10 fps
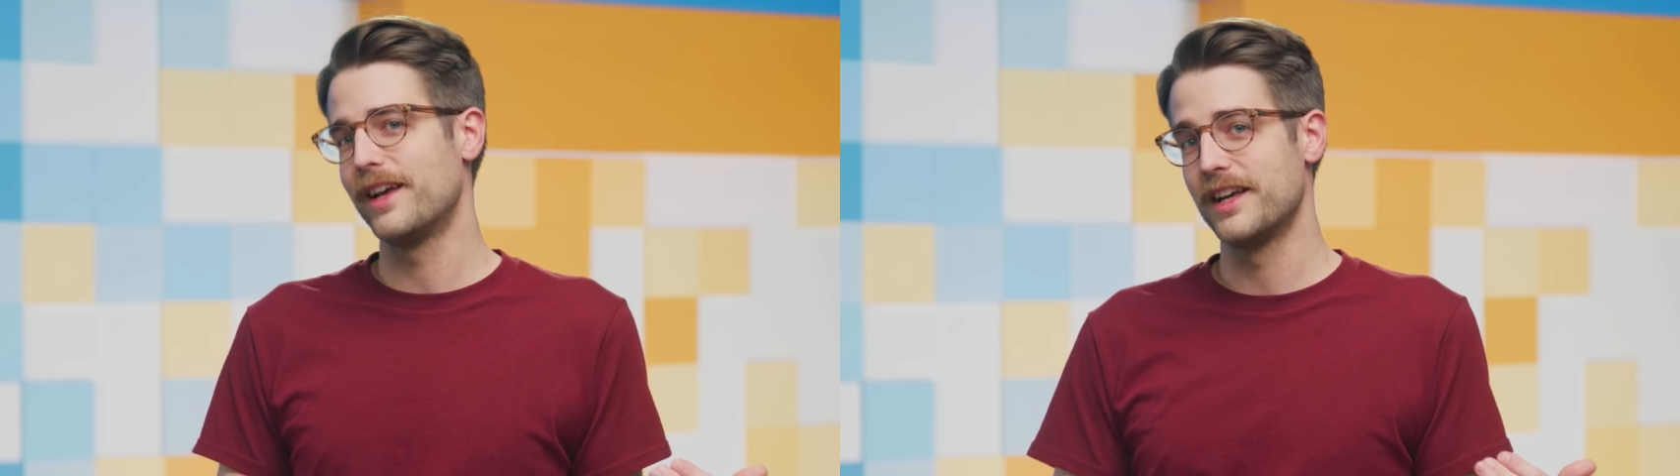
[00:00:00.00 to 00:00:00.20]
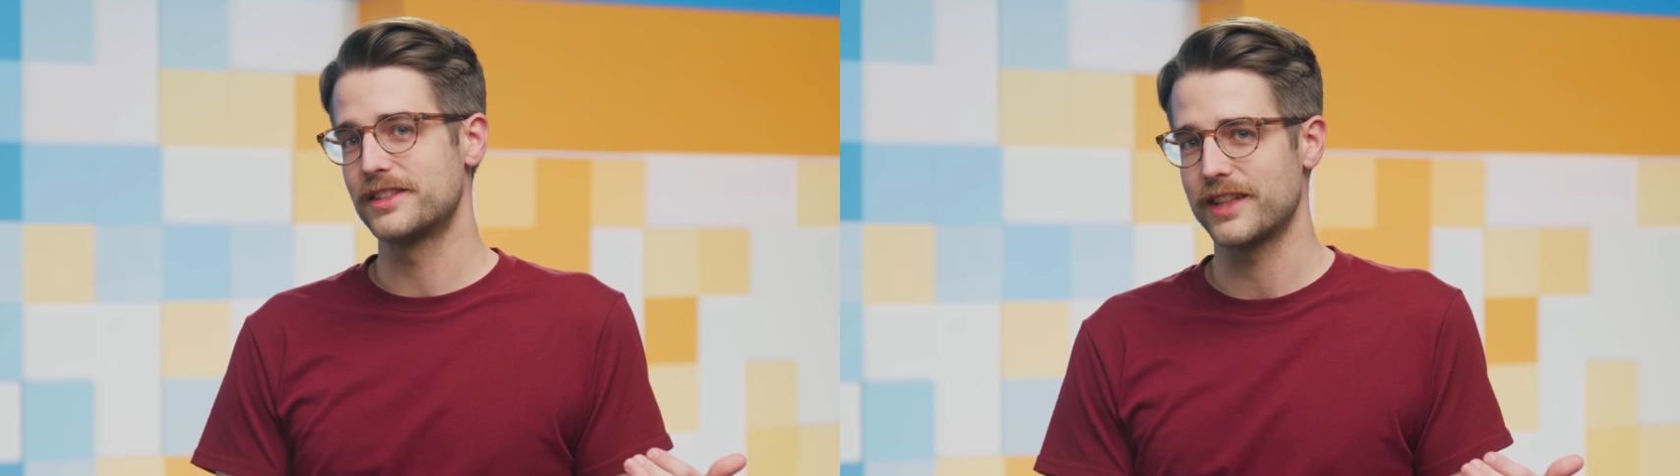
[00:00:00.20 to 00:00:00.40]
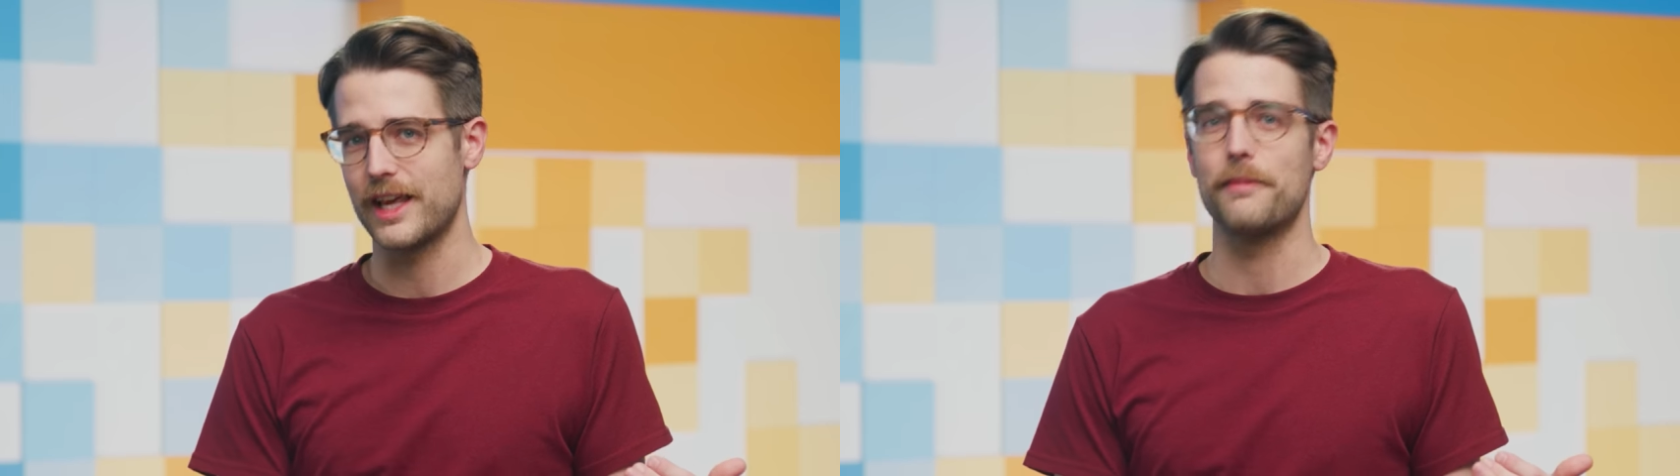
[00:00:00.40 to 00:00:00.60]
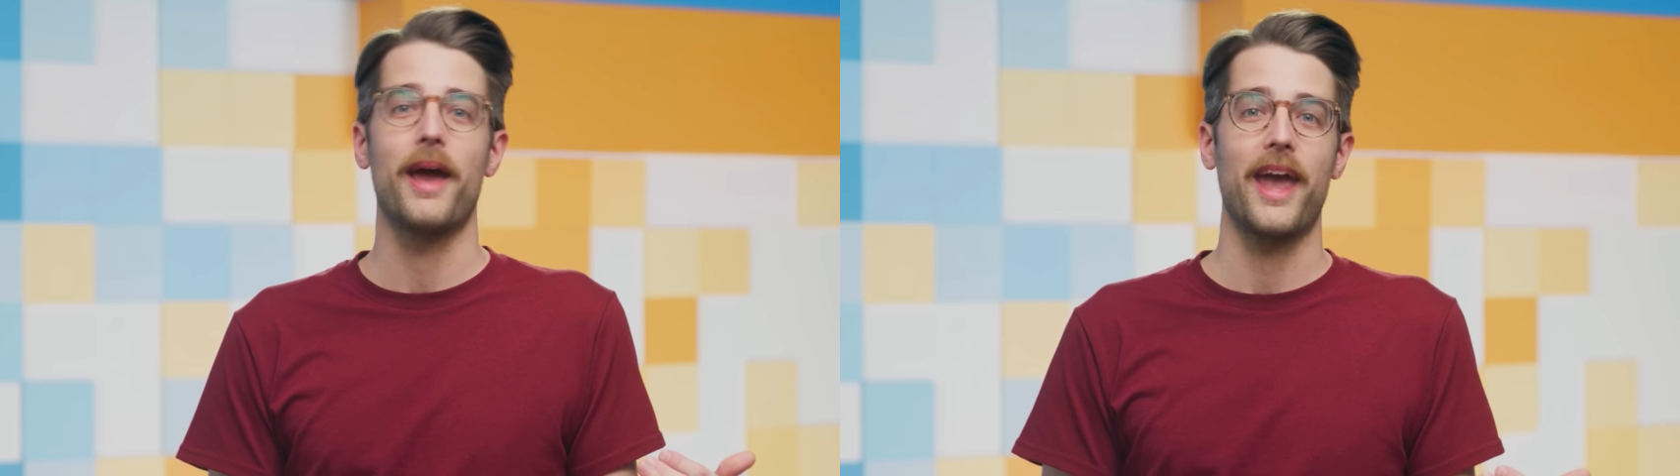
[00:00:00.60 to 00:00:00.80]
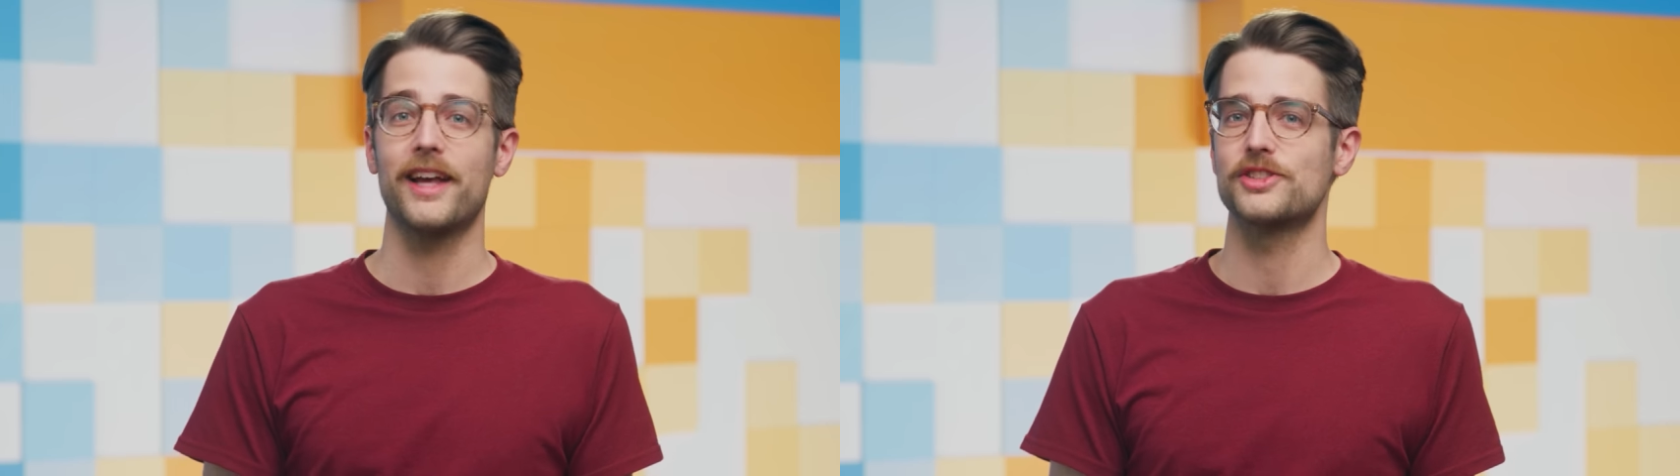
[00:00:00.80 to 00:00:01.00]
slim,
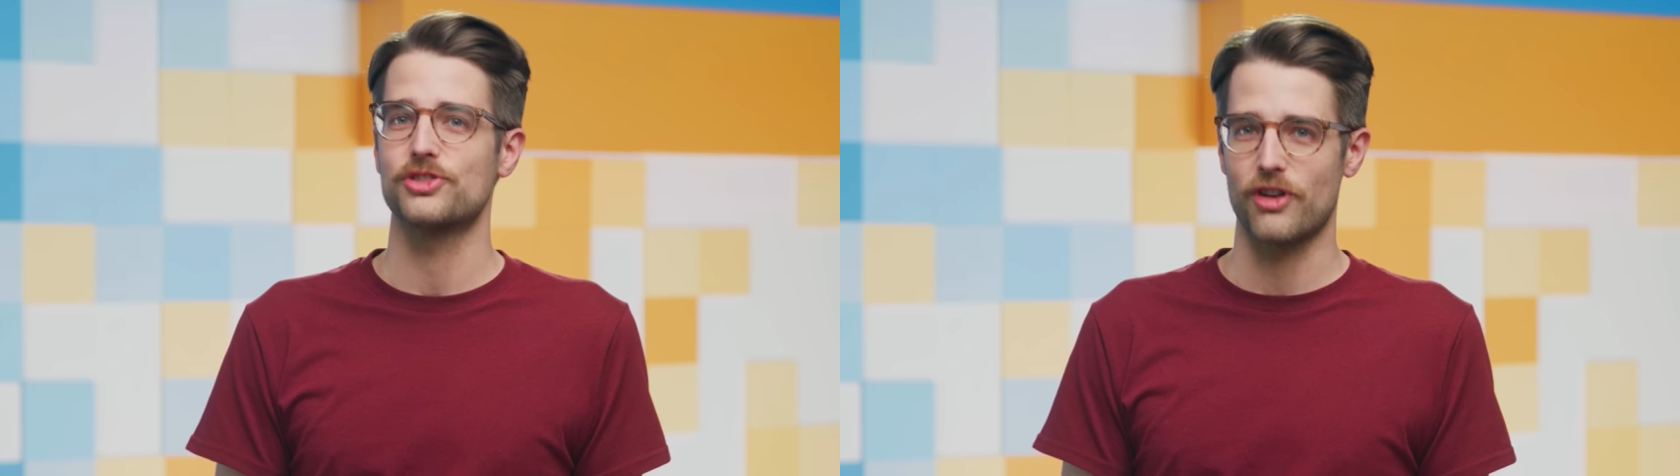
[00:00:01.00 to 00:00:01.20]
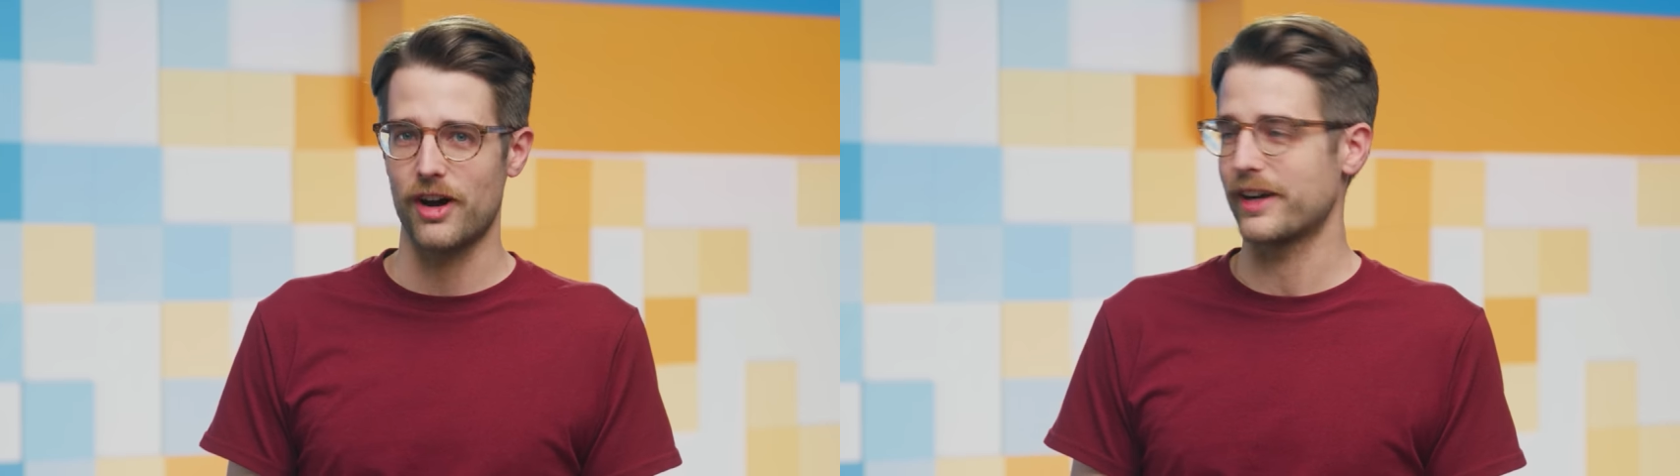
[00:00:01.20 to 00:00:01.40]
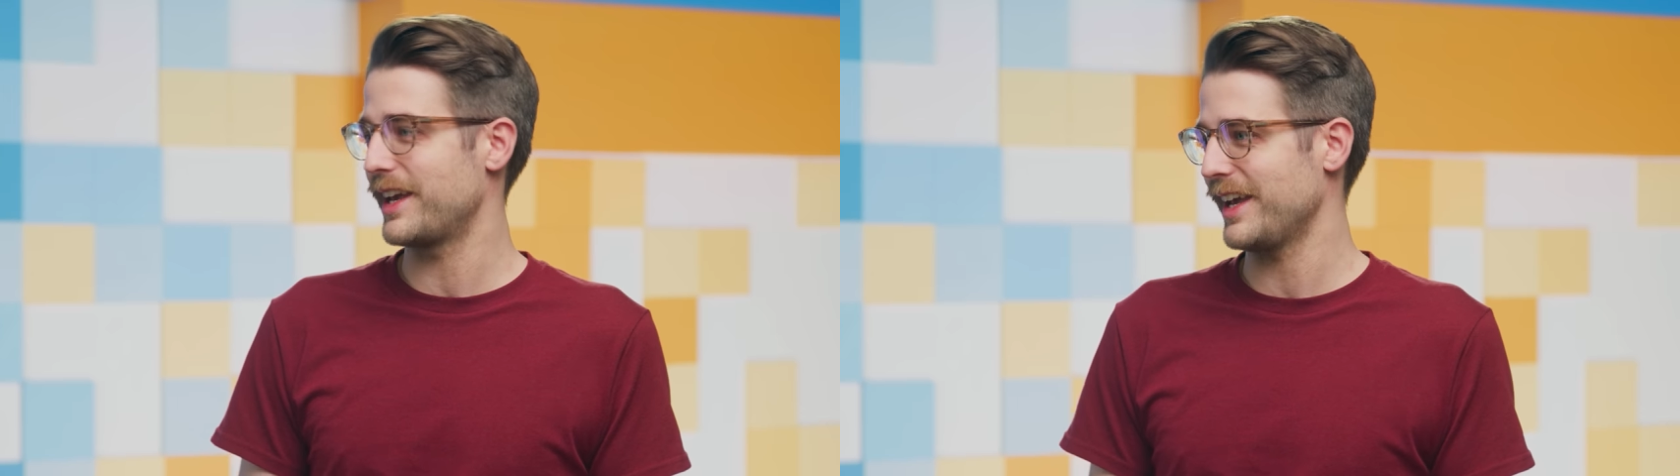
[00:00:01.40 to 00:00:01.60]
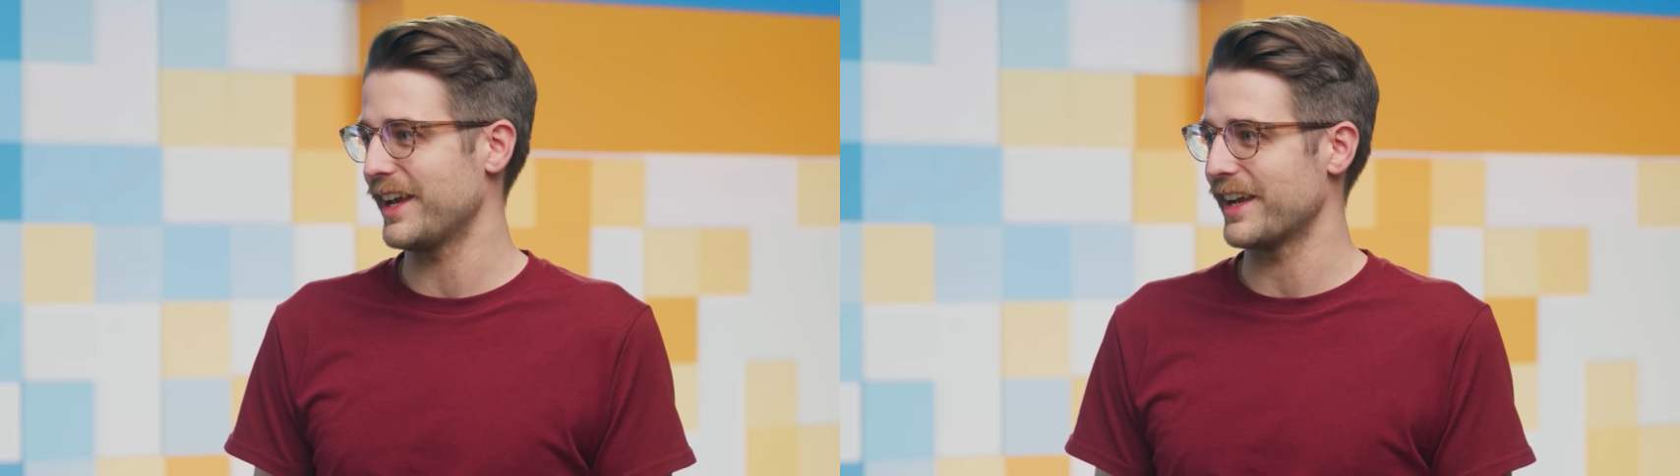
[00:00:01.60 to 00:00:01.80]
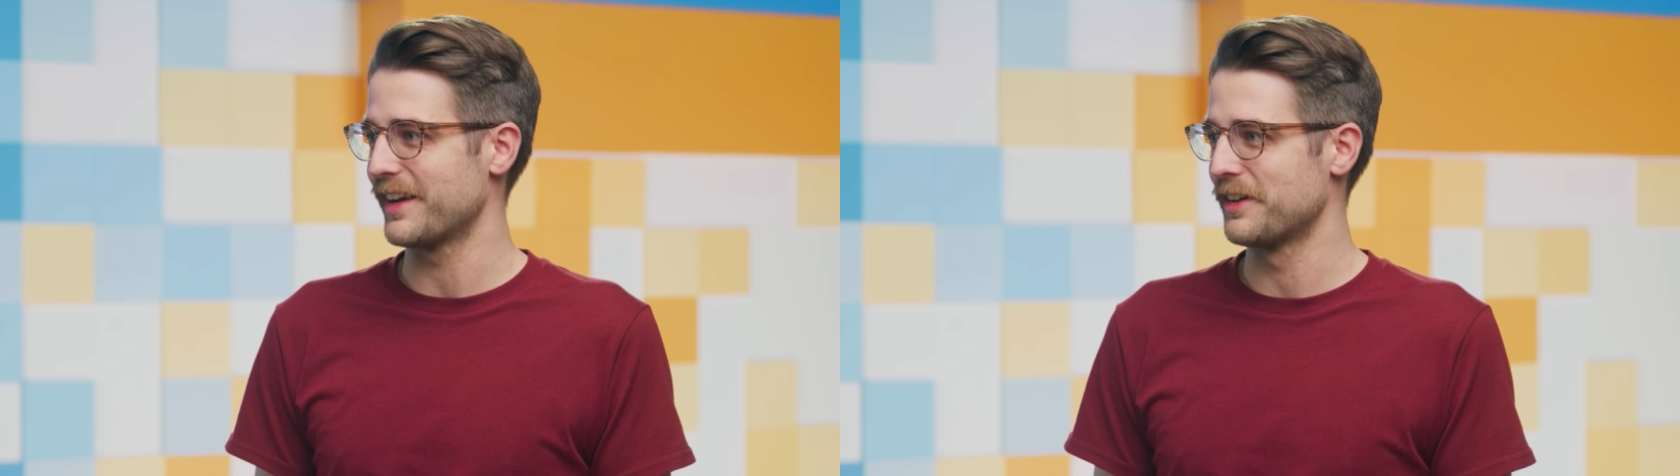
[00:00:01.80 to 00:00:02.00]
and strong king.